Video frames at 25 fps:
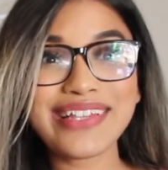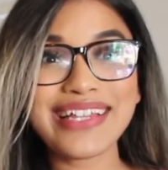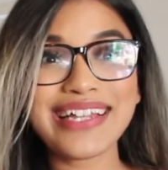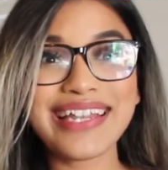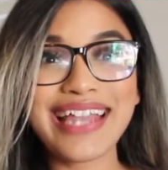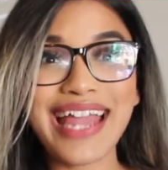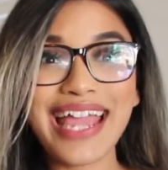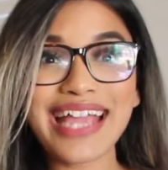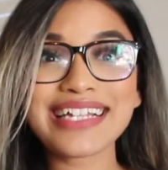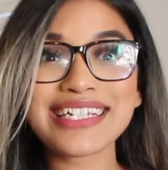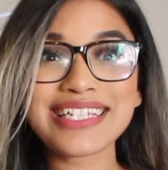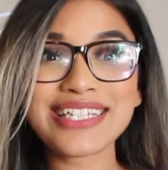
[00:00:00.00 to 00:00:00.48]
the
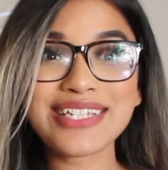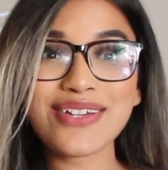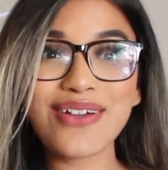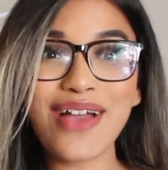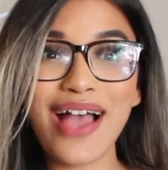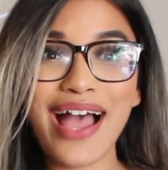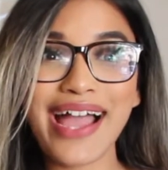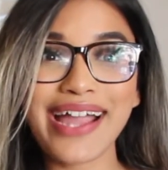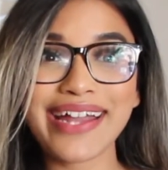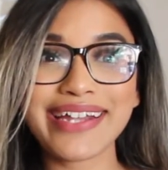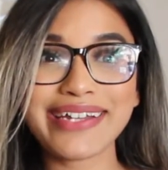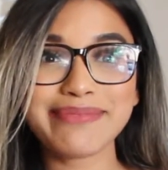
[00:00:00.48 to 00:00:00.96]
next 2
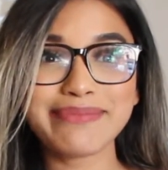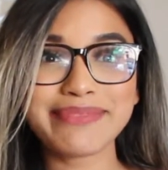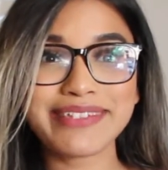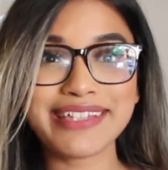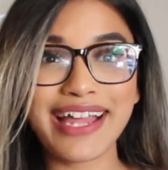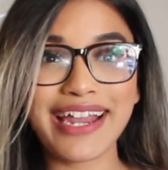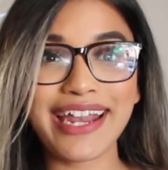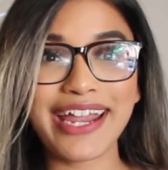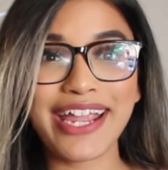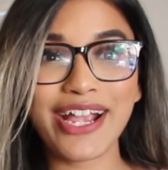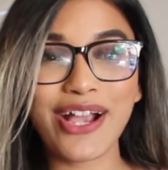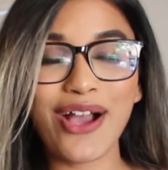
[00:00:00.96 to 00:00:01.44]
items
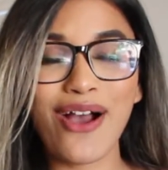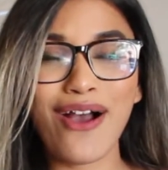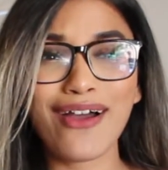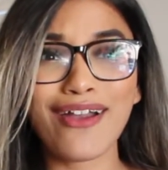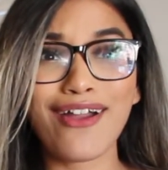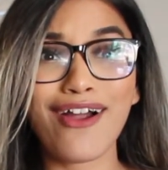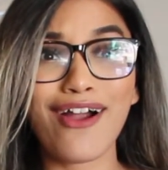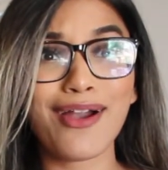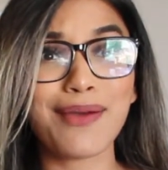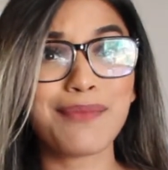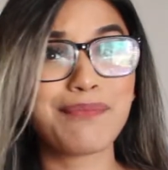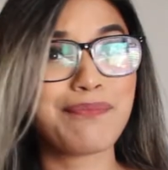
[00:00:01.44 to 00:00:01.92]
that I
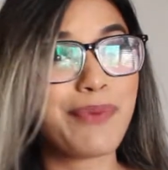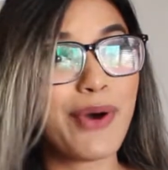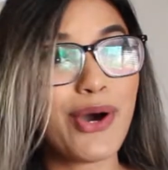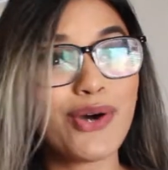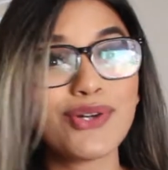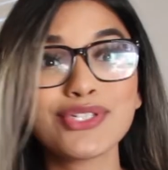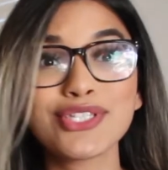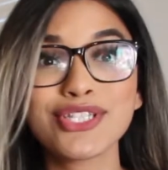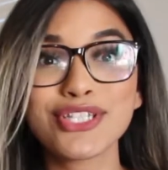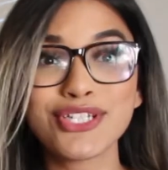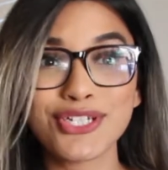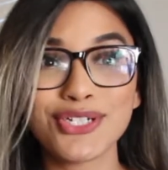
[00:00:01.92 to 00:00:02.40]
got are
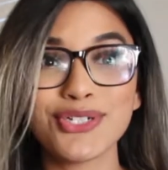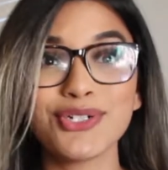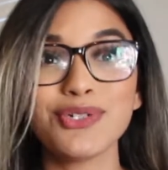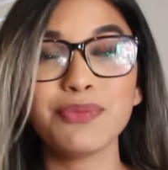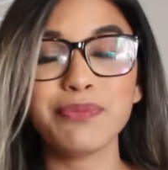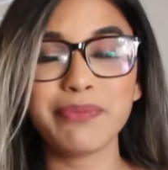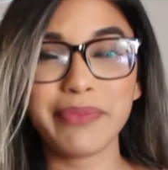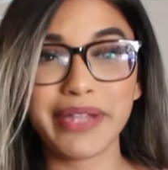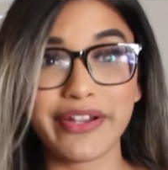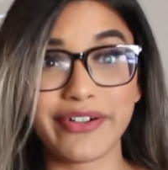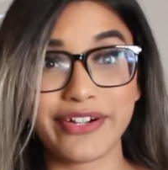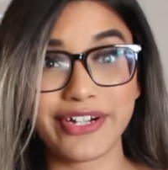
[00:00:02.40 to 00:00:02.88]
both
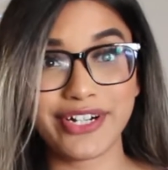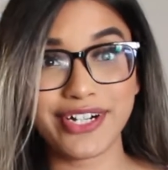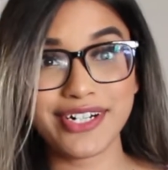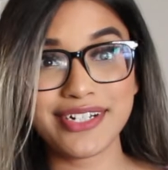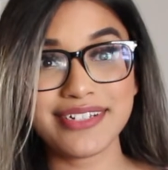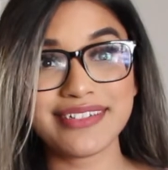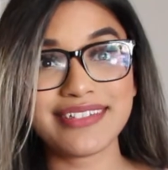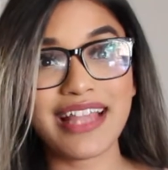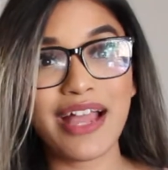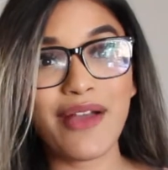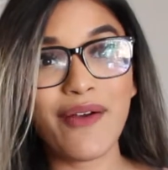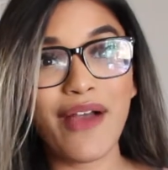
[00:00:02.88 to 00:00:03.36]
2
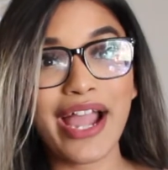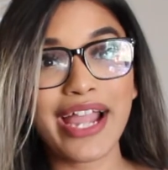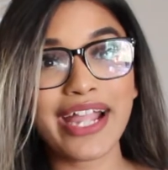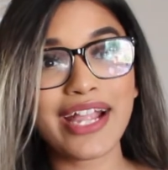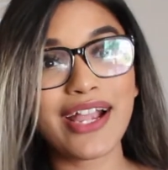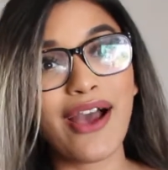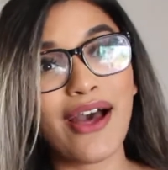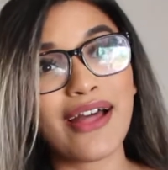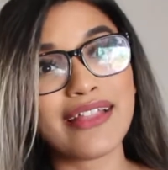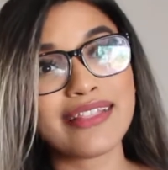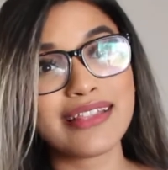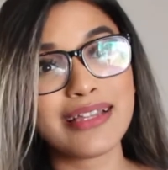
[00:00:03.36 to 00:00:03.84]
mirrors. Now I
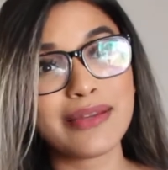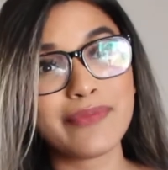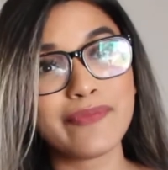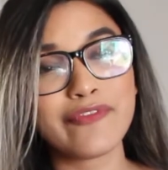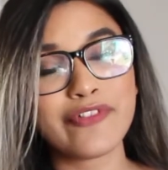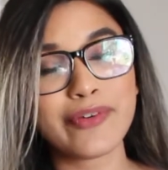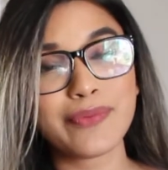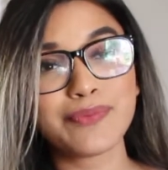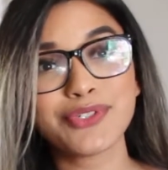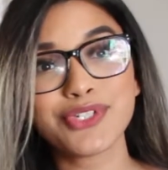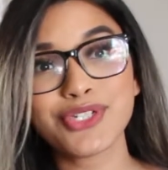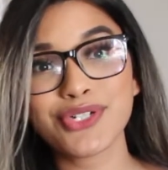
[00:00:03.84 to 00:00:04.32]
got them
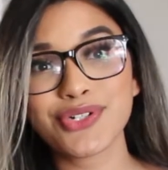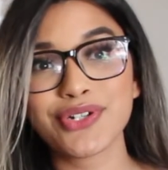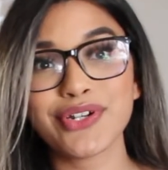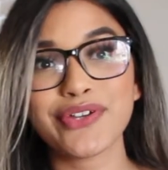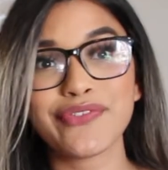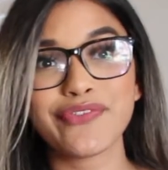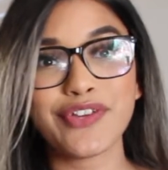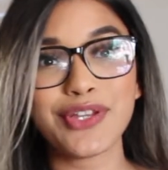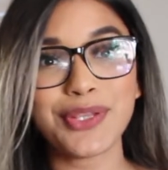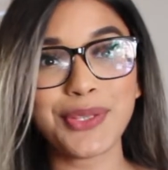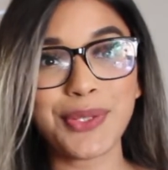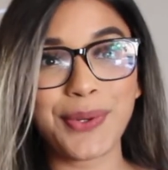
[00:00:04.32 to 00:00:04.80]
from 2
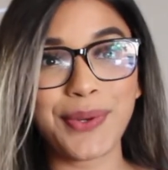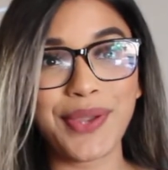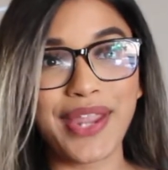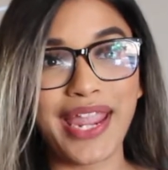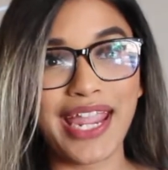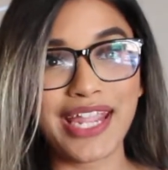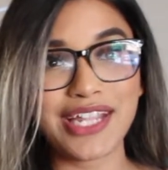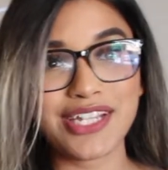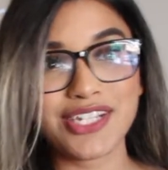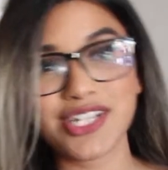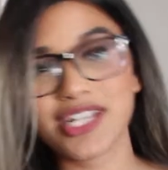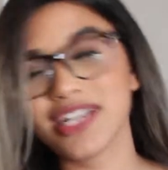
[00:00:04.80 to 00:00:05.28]
different
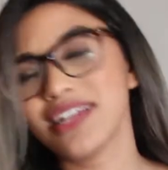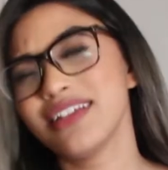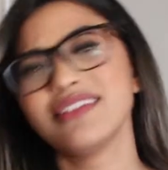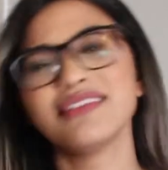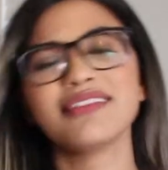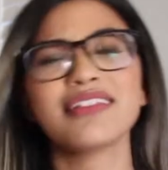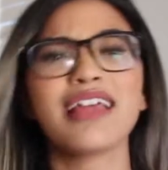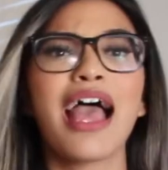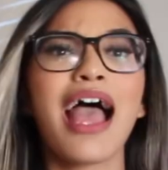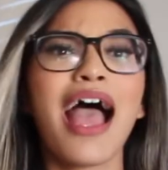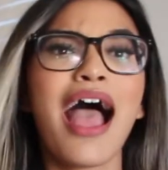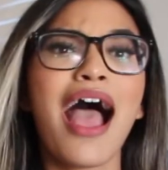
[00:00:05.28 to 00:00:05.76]

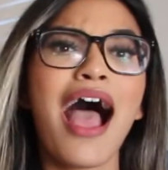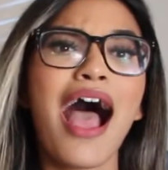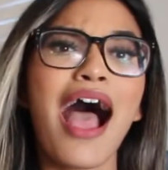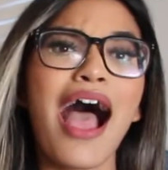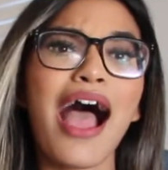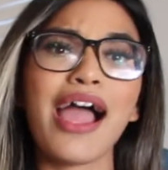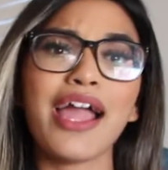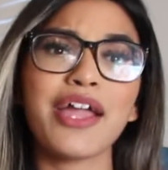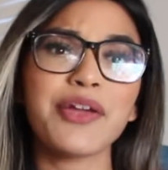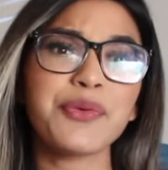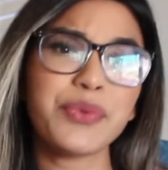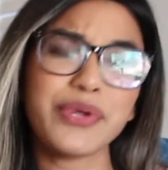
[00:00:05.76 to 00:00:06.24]
locations.
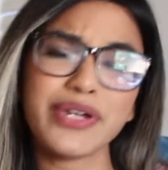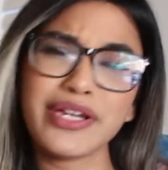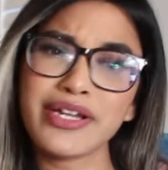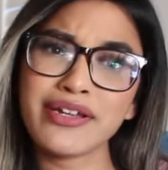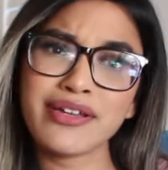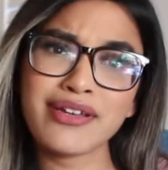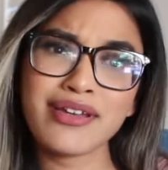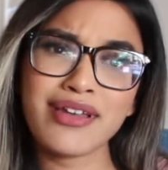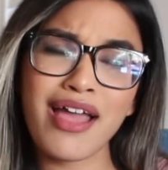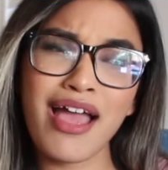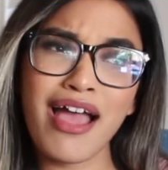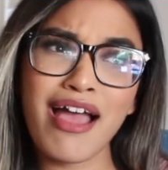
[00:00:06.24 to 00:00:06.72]
I
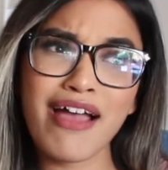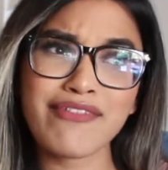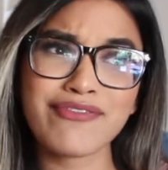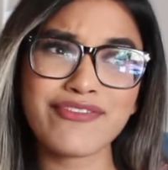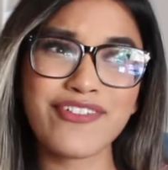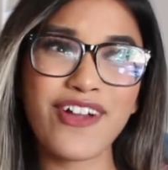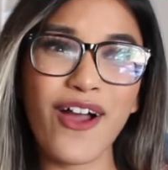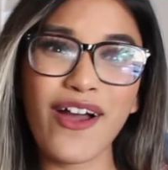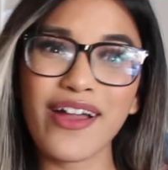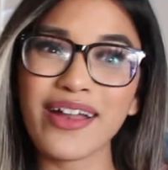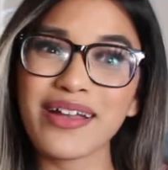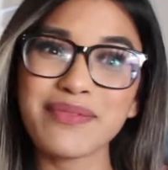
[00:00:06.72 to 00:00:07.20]
wouldn't have
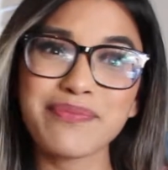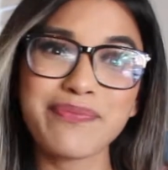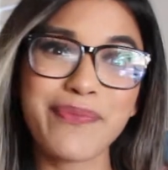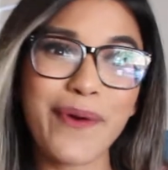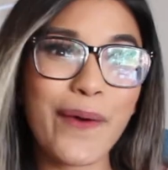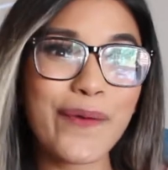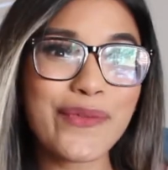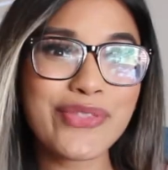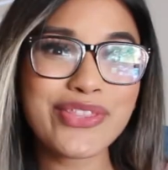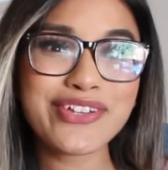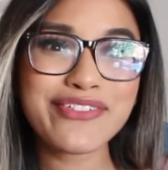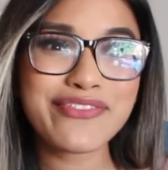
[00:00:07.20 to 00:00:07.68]
gotten
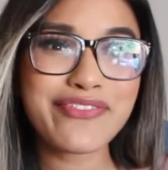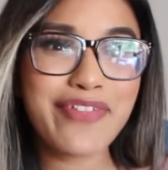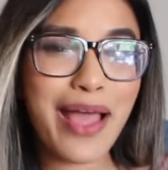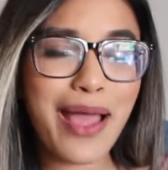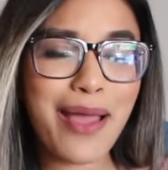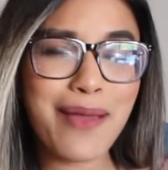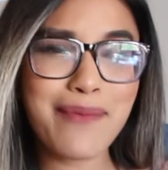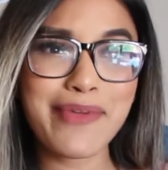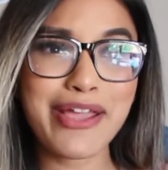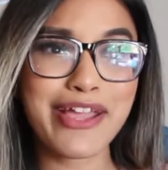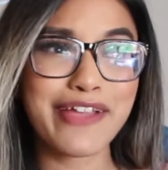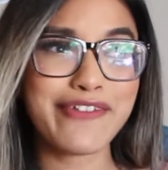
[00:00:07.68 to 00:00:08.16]
both of
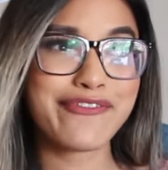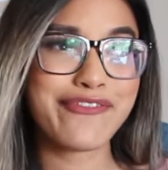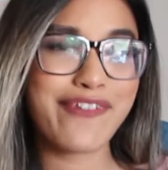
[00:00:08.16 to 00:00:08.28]
them if